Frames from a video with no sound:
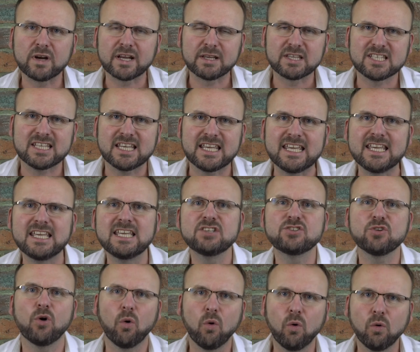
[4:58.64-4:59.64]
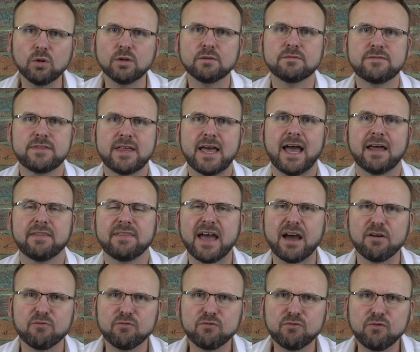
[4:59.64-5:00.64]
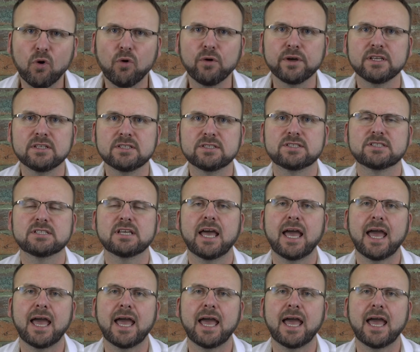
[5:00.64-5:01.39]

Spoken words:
tease all of that voice